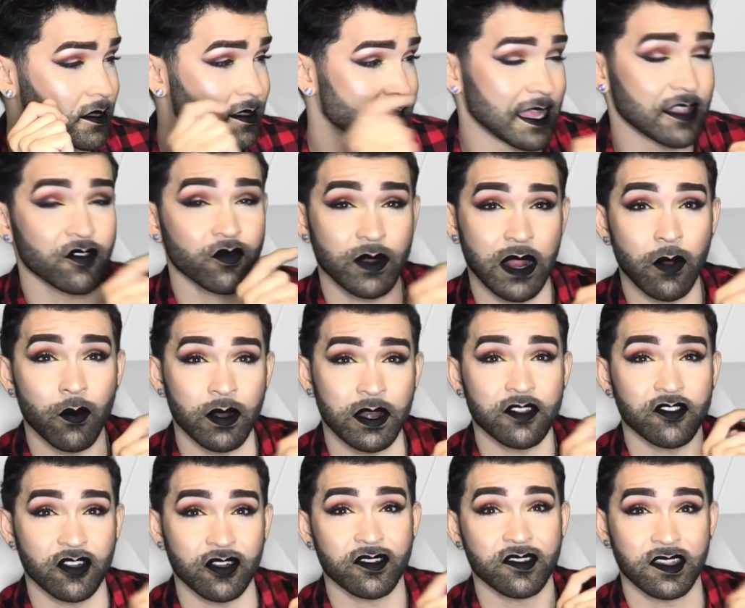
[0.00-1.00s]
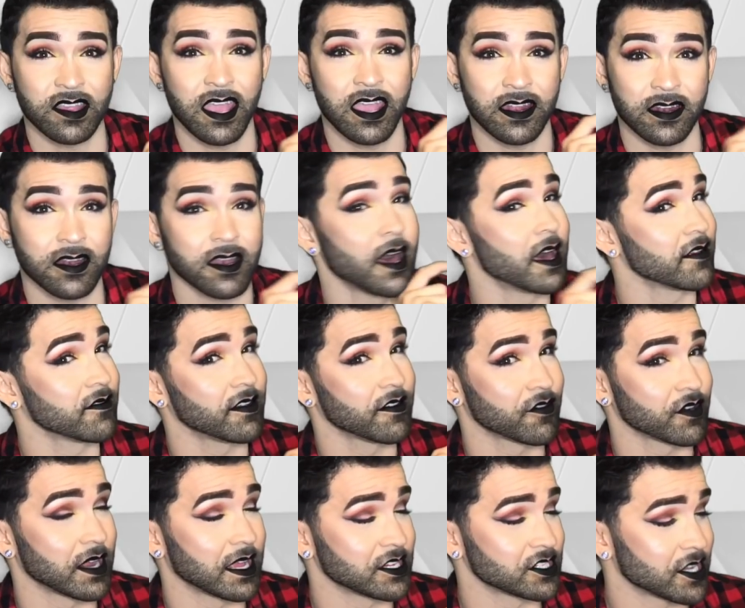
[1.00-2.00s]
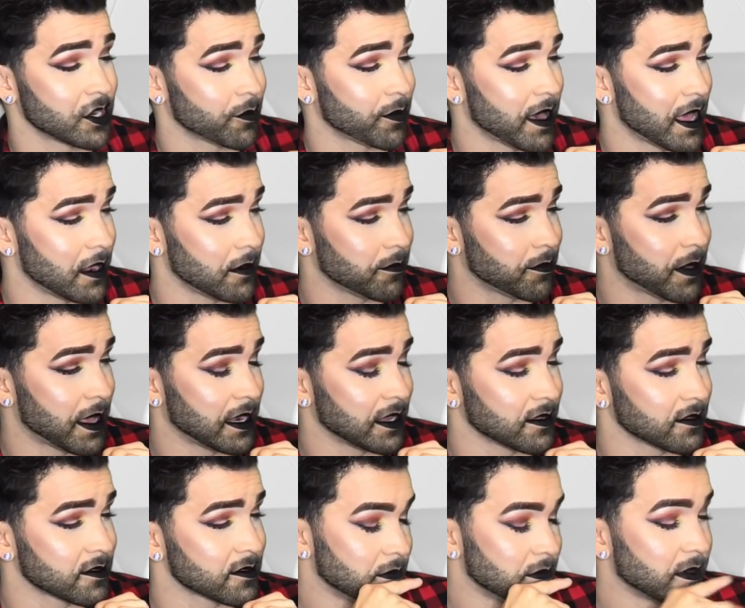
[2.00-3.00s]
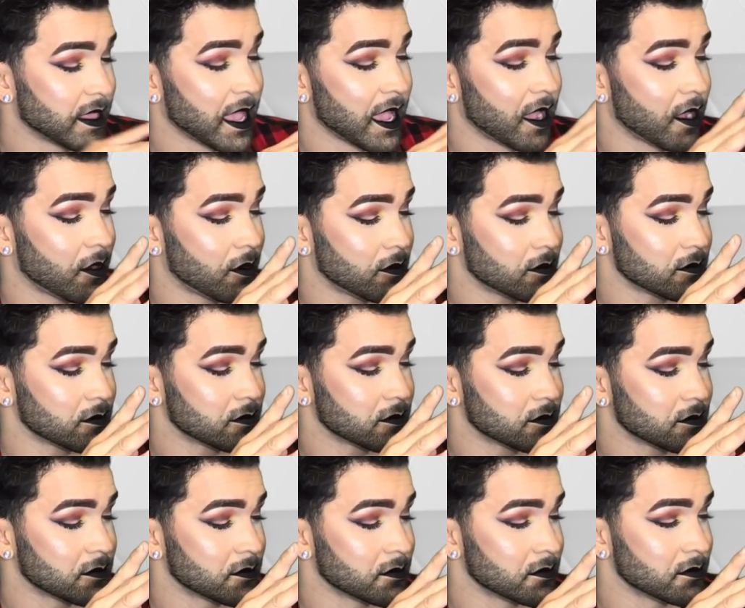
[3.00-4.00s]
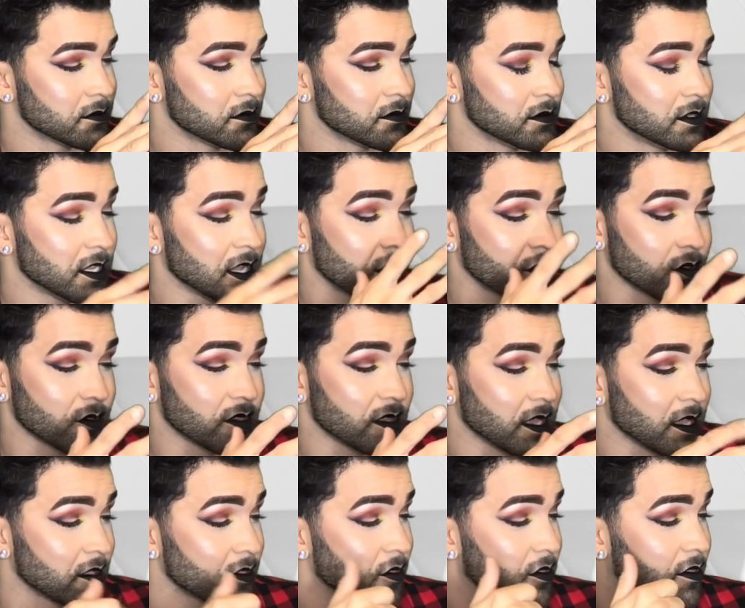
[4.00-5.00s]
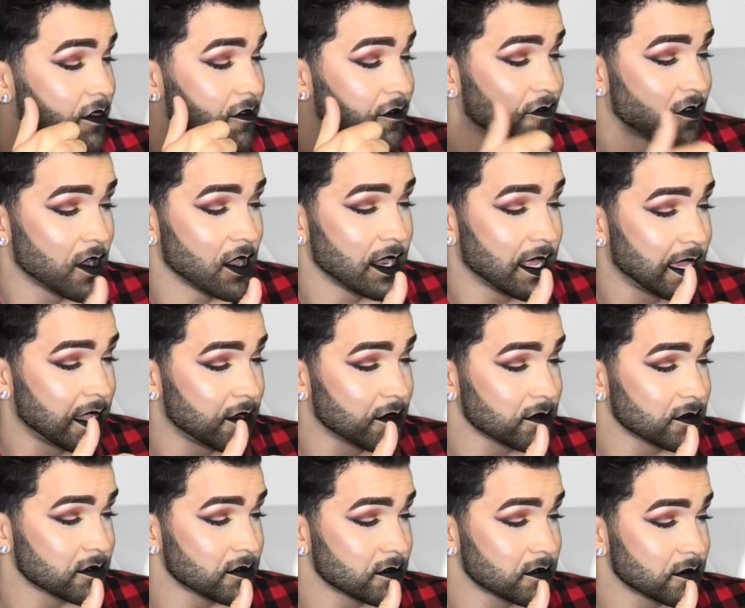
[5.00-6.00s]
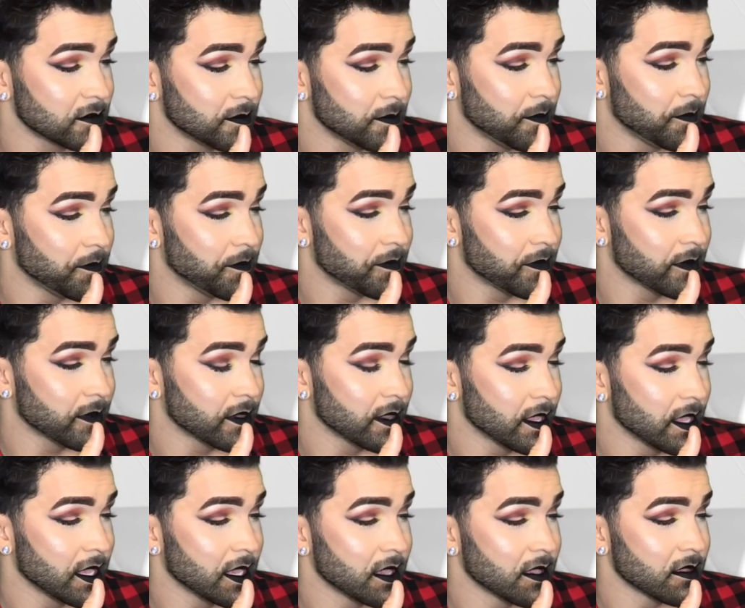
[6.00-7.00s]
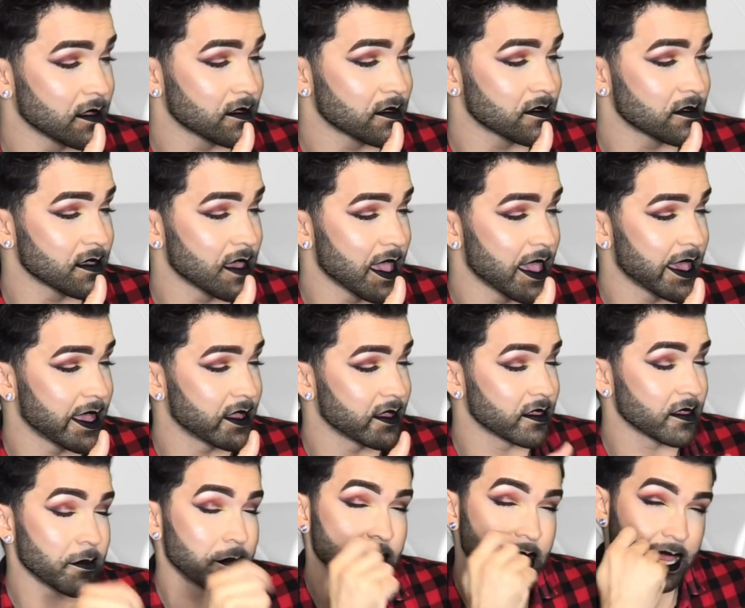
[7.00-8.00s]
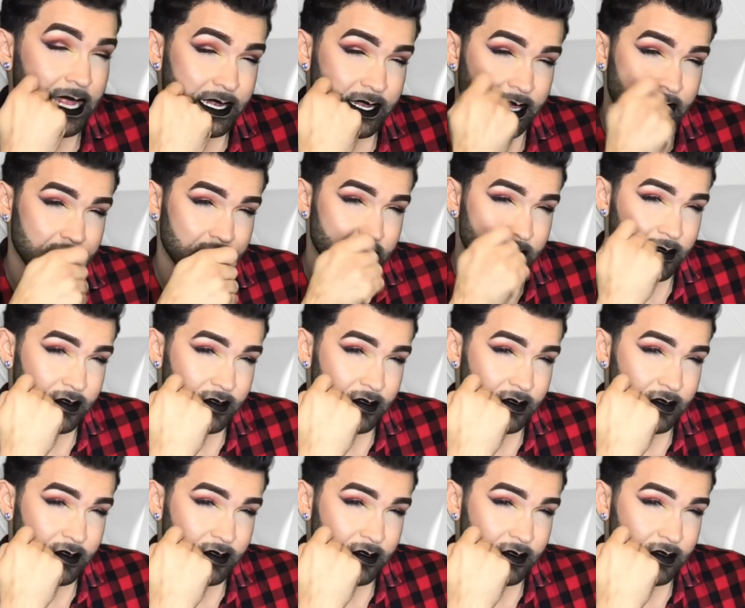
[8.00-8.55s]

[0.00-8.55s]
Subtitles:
That's what I want to start seeing in a lot of different eyeshadow palettes. Now, the other thing other than the fallout is that the blending.